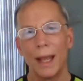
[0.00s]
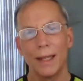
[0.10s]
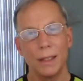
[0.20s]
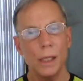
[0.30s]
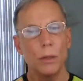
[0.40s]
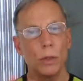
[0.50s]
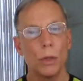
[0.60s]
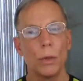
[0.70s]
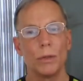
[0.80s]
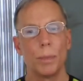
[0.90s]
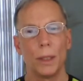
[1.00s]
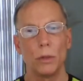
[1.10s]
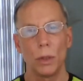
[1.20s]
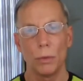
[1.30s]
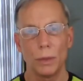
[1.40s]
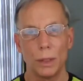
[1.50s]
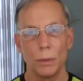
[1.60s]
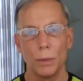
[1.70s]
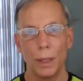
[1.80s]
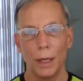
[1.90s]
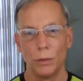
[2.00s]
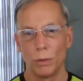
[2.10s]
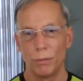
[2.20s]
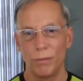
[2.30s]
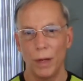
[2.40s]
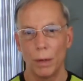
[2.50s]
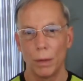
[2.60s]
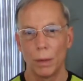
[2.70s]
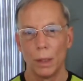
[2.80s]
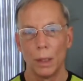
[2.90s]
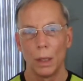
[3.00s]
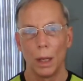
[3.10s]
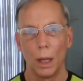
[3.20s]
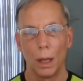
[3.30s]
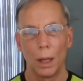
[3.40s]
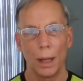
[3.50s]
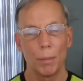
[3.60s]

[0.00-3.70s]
and d2 has been shown to interfere uh,